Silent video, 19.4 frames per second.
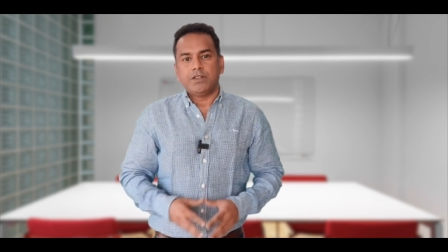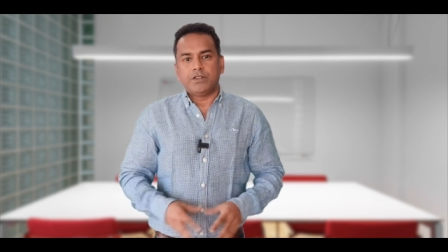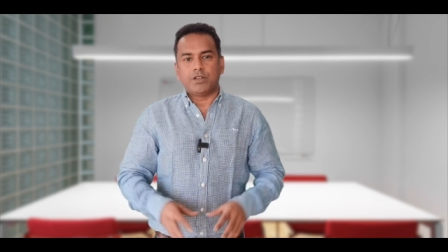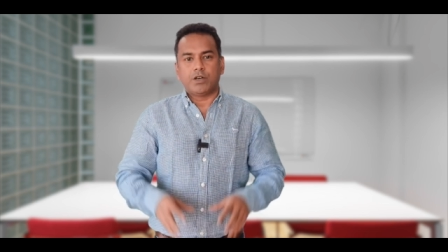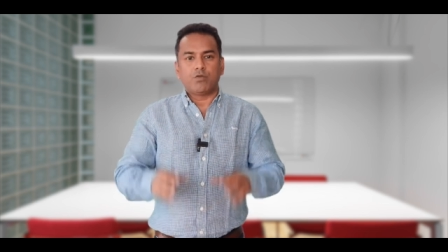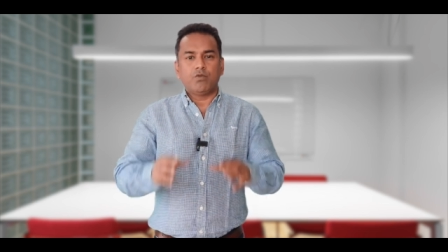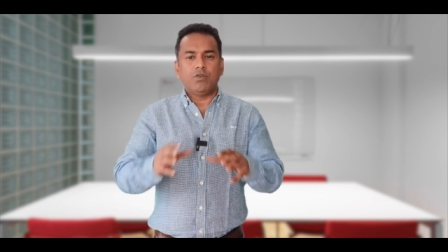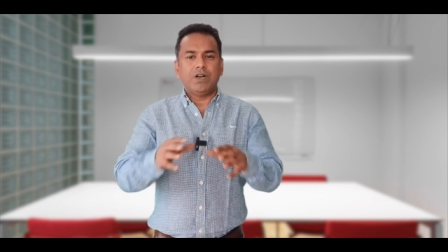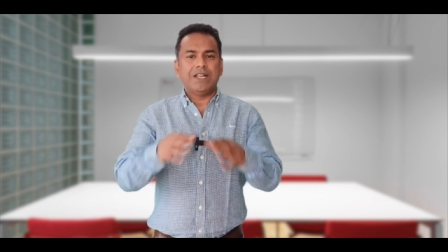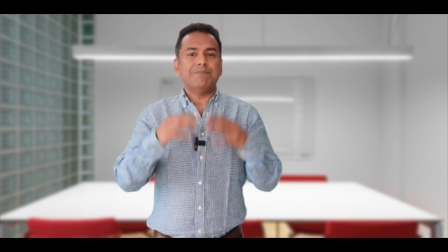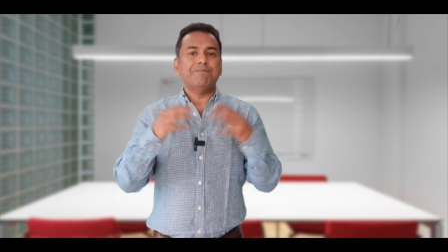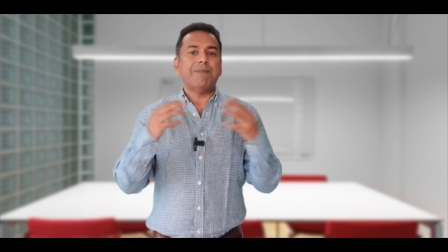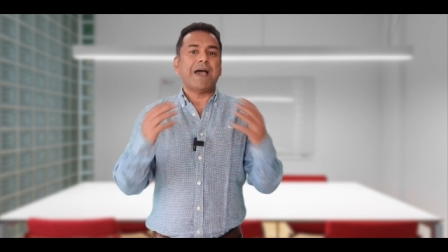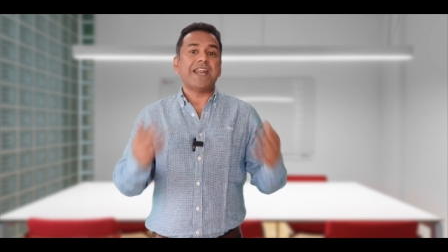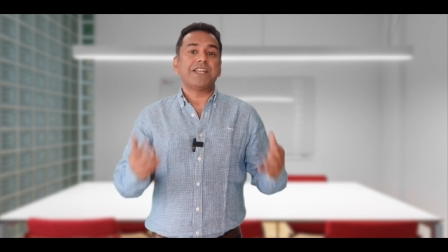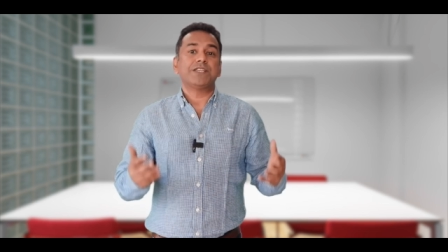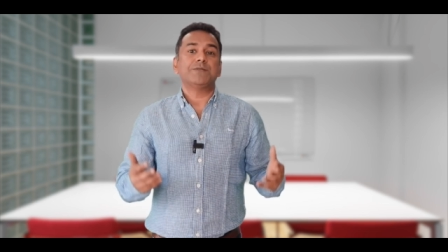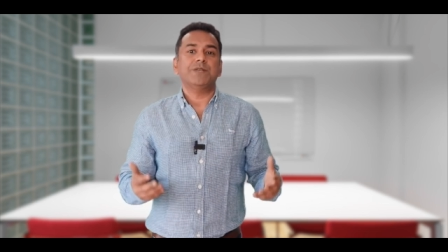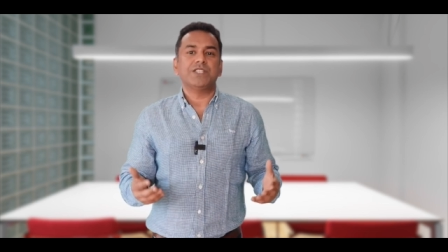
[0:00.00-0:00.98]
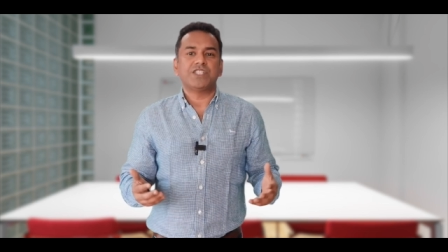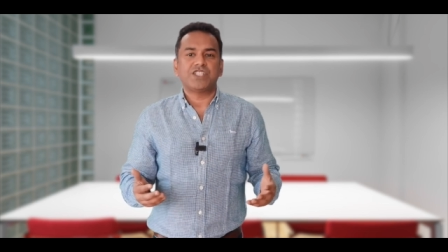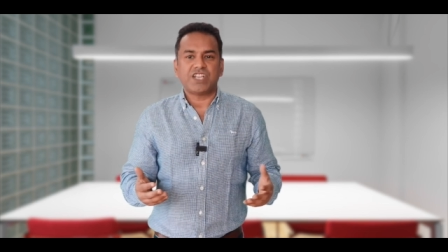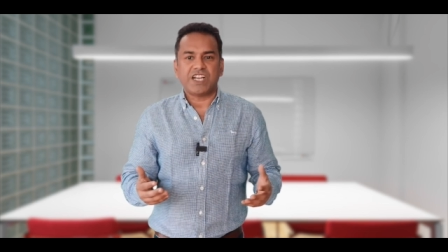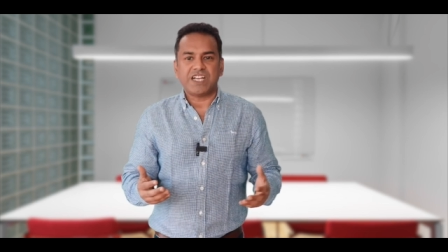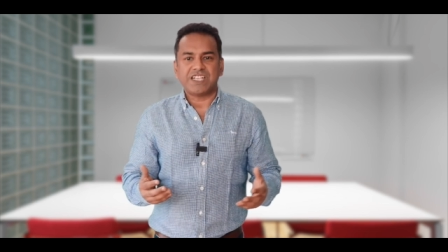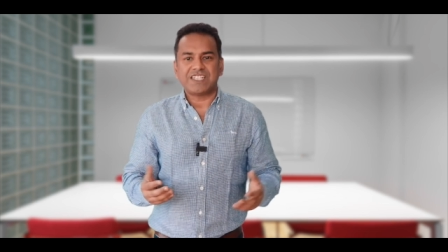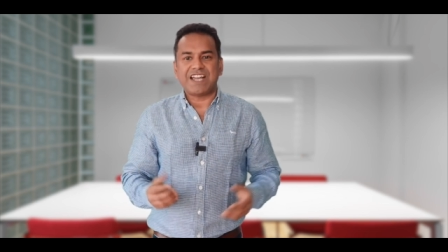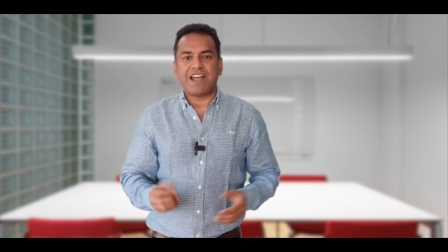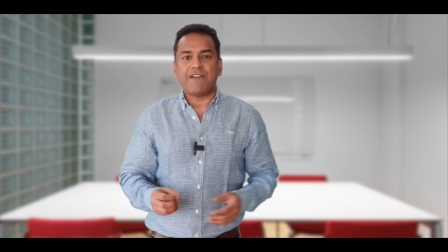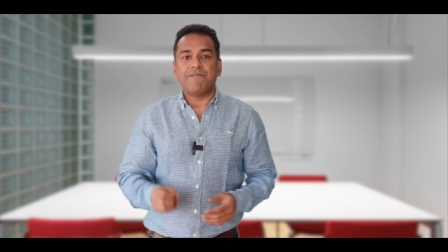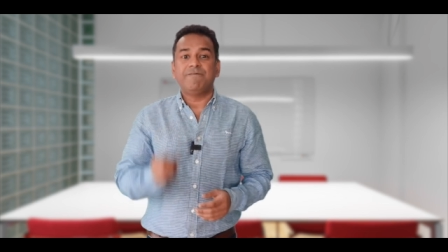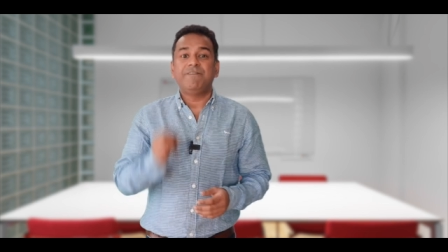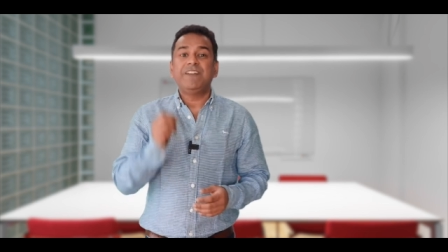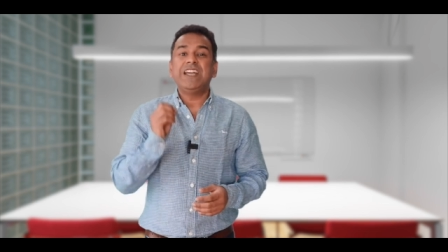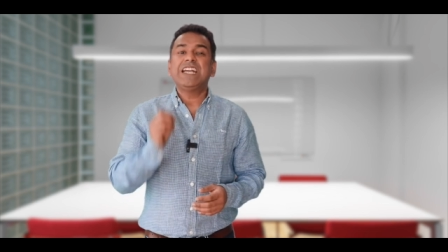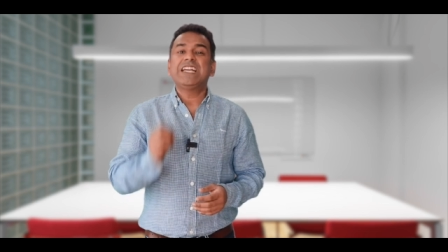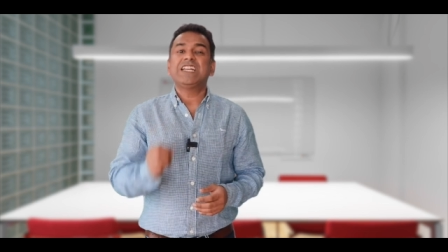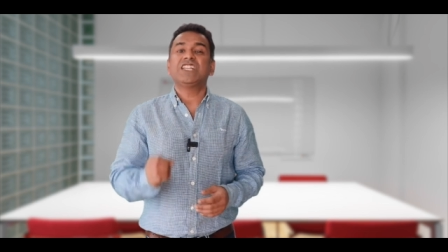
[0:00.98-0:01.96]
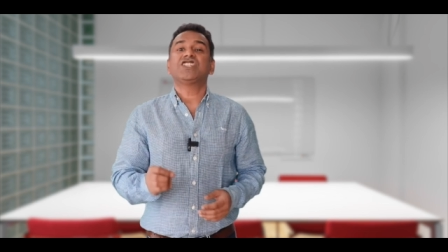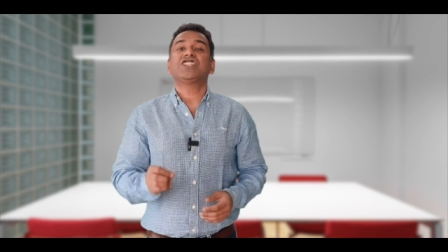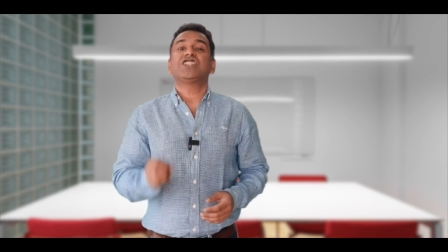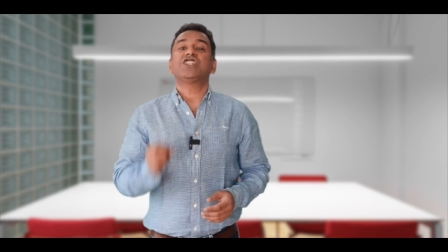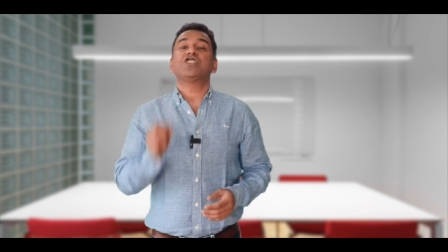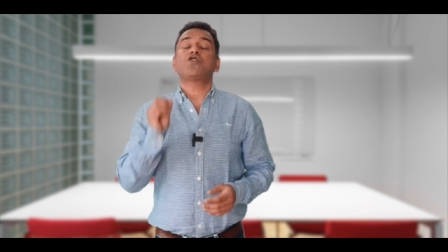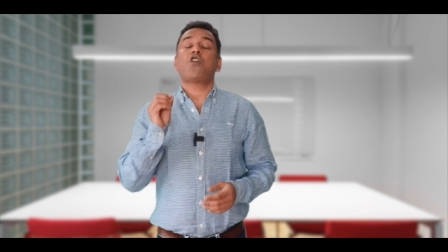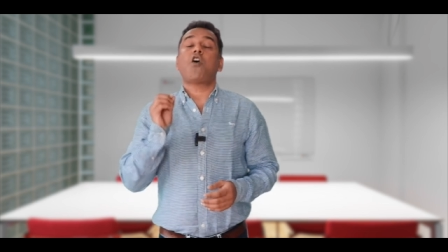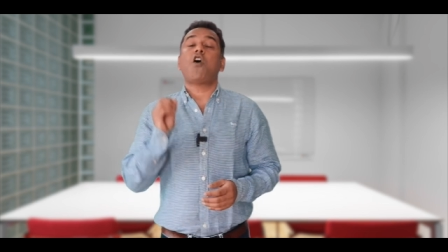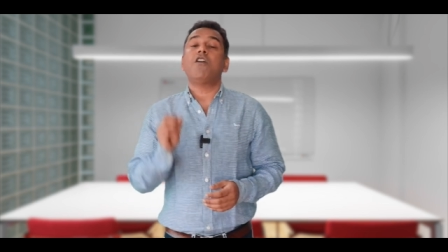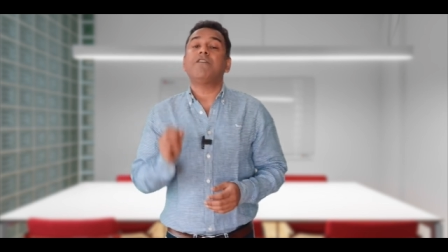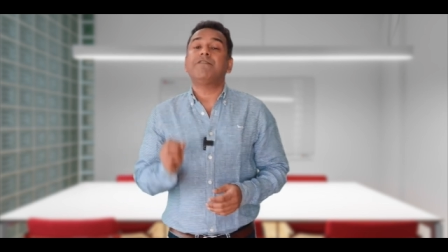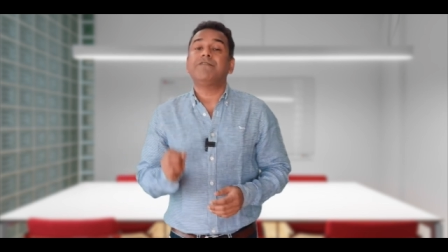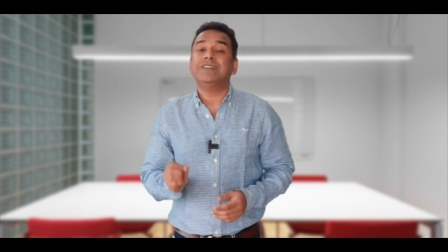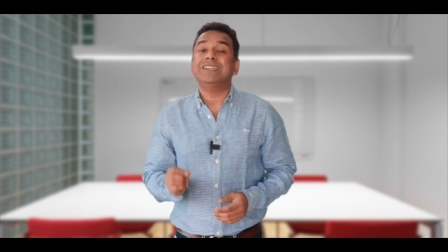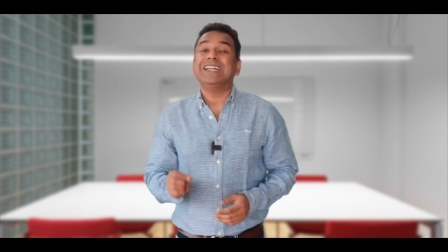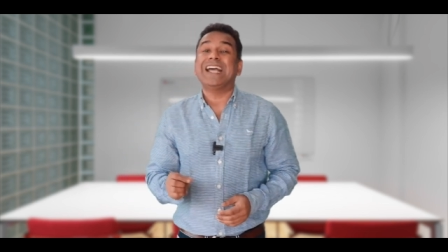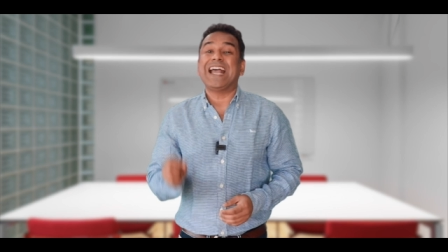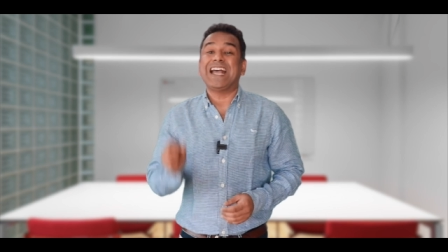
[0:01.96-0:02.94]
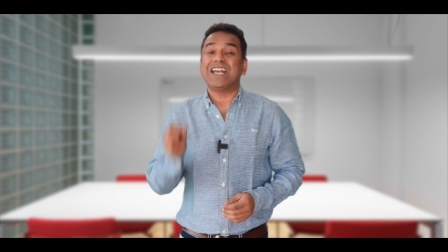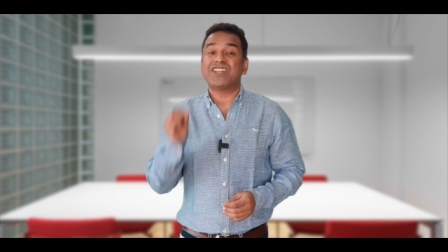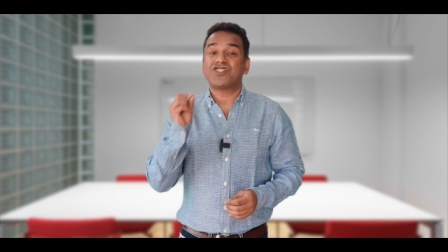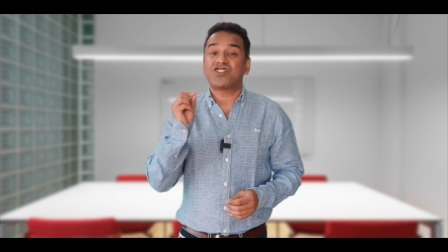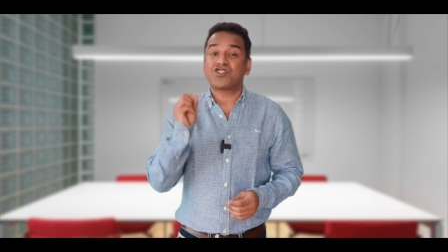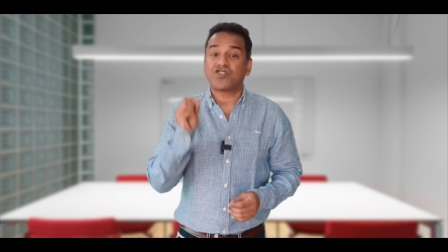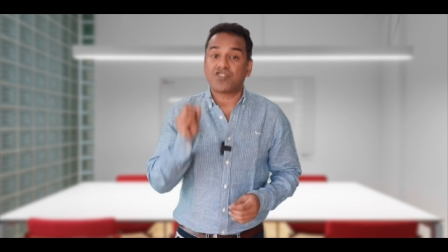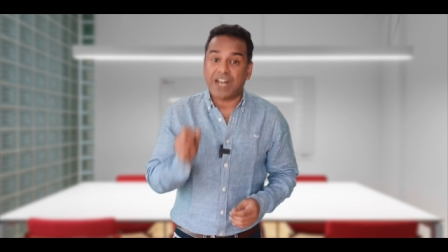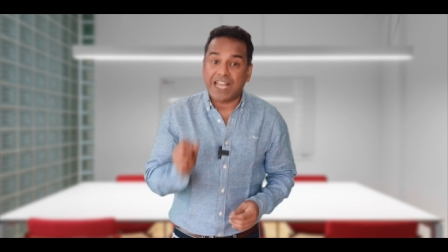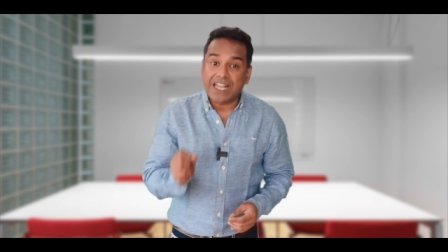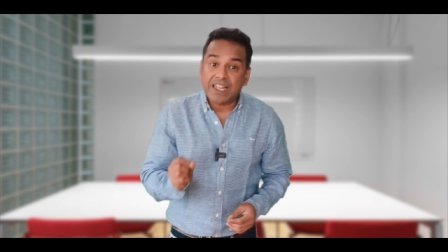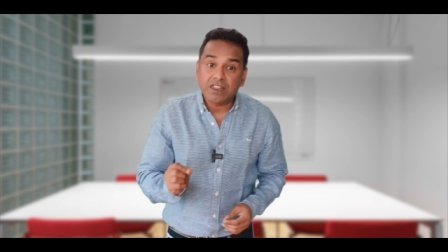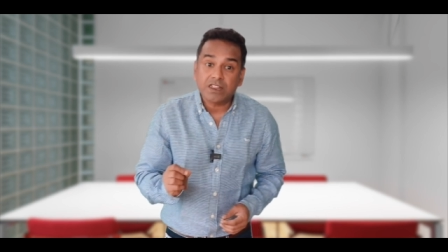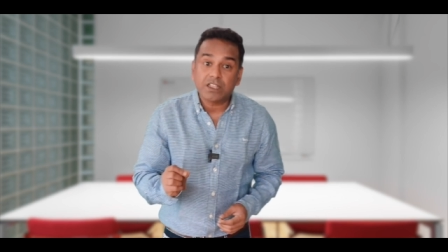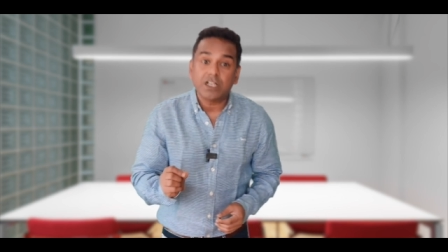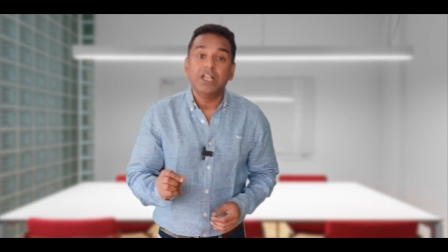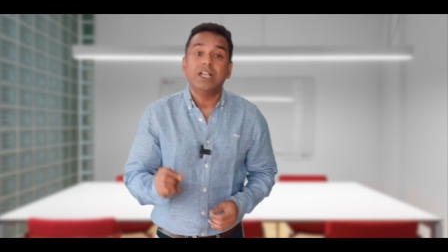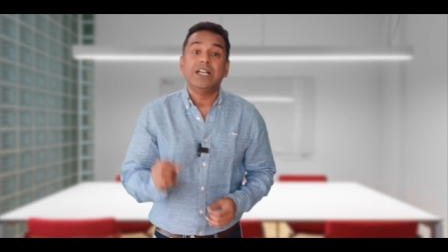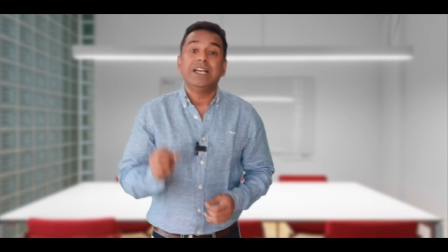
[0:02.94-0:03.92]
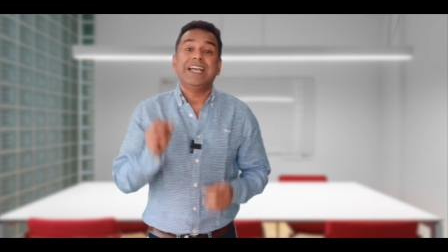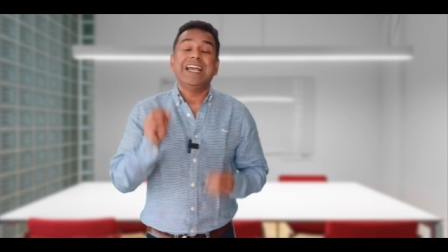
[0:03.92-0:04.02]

The ruling management says a weakness is often a strength